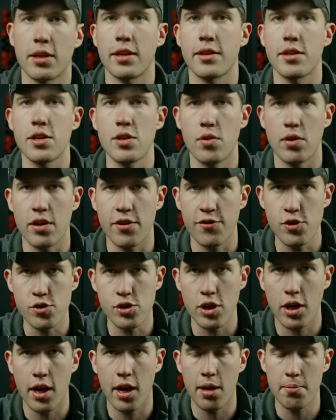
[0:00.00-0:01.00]
like the Unity
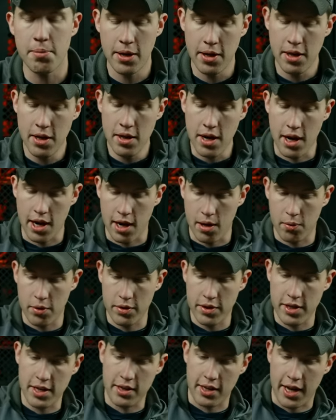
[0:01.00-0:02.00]
Fusion Hub, uh, where
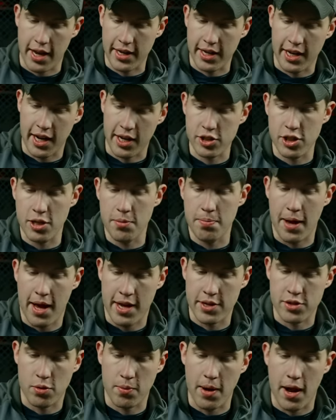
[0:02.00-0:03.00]
the light can actually
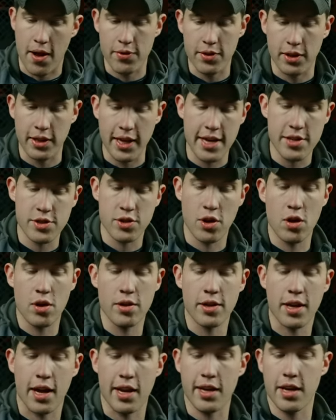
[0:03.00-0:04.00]
pass around the laser
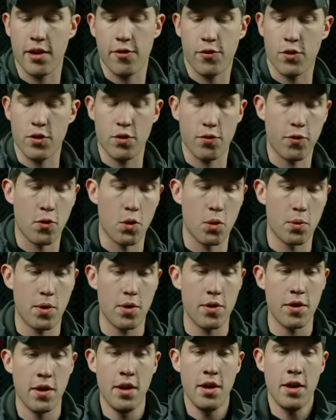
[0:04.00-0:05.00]
and kind of get further
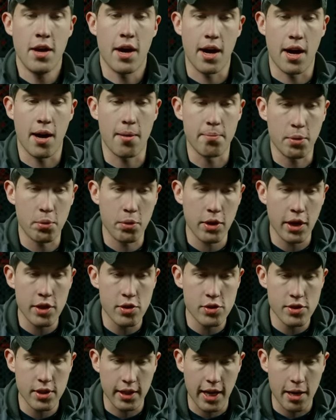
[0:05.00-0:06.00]
forward. Um, but we're gonna
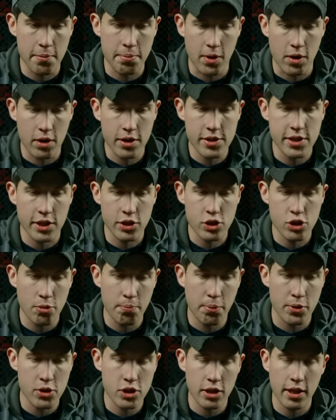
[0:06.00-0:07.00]
use the light bar because that
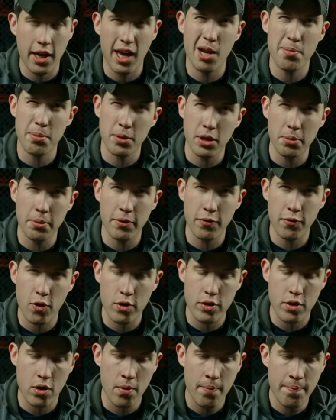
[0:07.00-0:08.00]
should push the light up a little bit
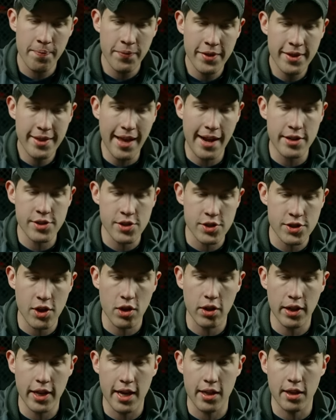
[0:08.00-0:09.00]
further. Not
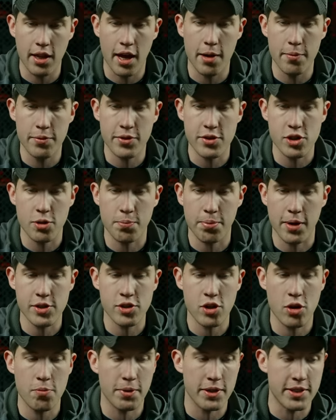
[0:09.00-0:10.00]
necessarily in line with the
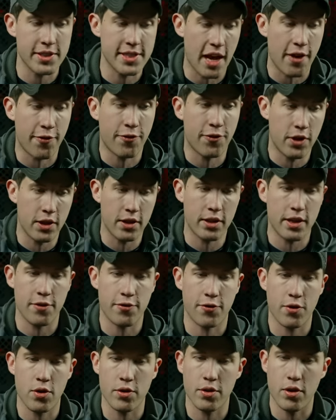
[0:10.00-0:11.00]
suppressor, but definitely
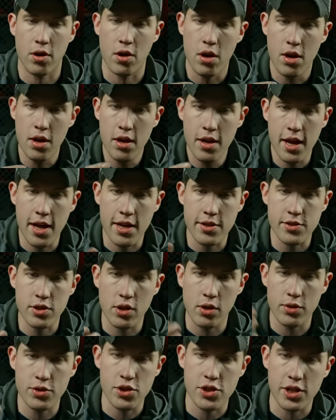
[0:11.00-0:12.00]
further. And
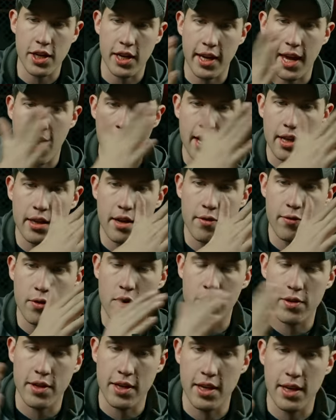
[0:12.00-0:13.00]
so it's just gonna
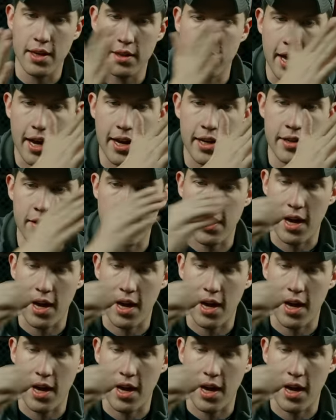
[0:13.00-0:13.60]
cantilever the light